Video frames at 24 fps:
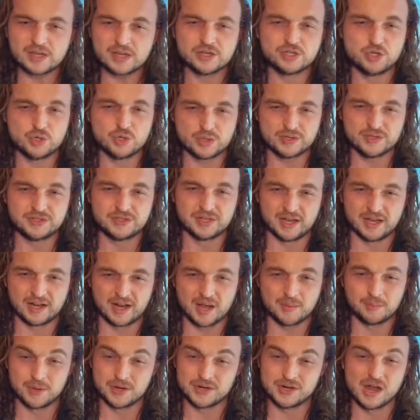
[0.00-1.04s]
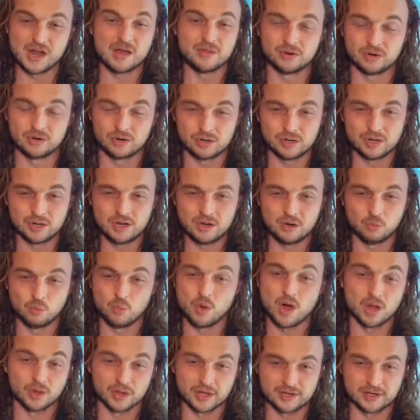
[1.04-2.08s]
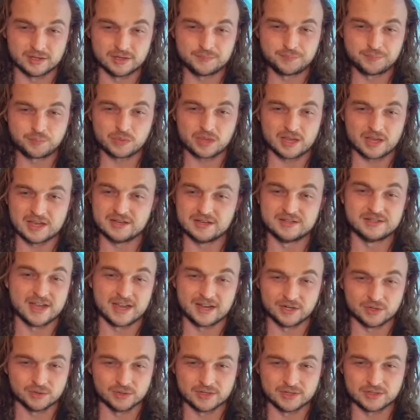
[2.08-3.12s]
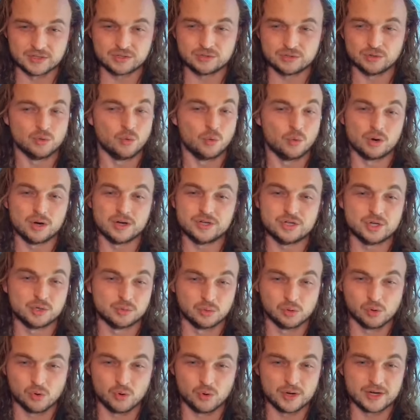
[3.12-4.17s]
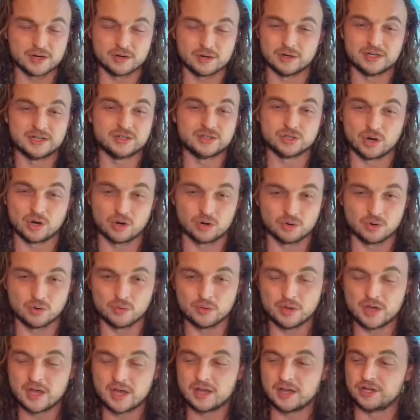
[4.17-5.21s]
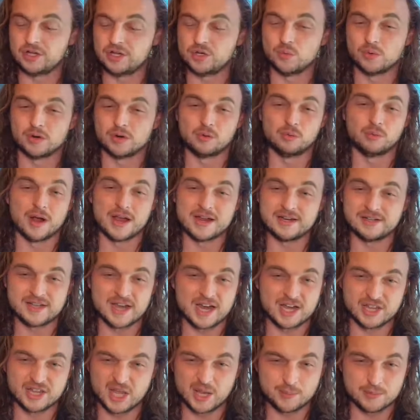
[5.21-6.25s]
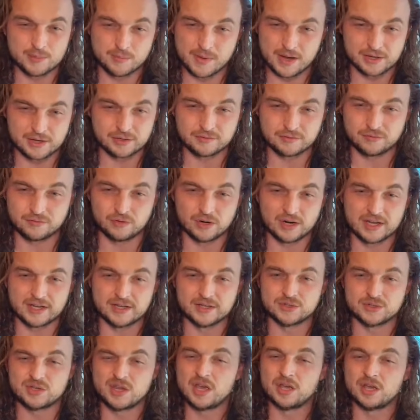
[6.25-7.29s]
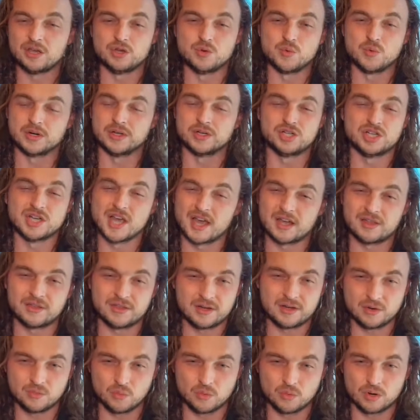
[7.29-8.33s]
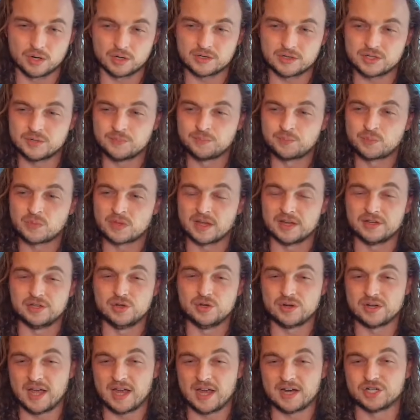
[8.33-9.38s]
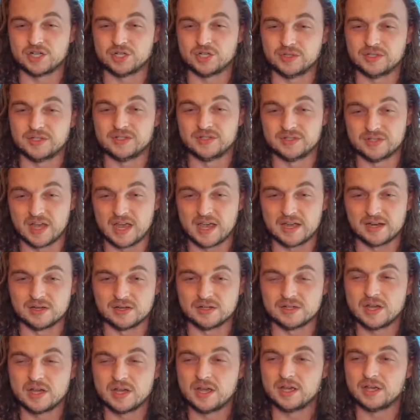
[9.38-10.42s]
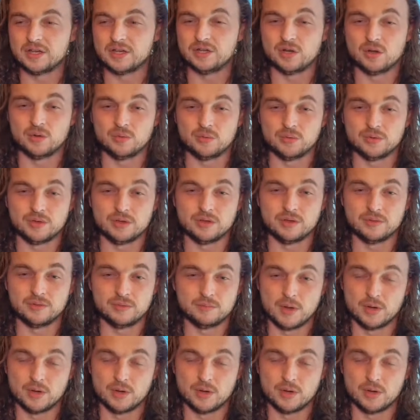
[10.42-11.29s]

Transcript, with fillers: is you could set up another wallet in Daedalus or in Yoroi or in Eternl, and you want to write down that mnemonic phrase, you want to check that it works, and you can actually send, you know, the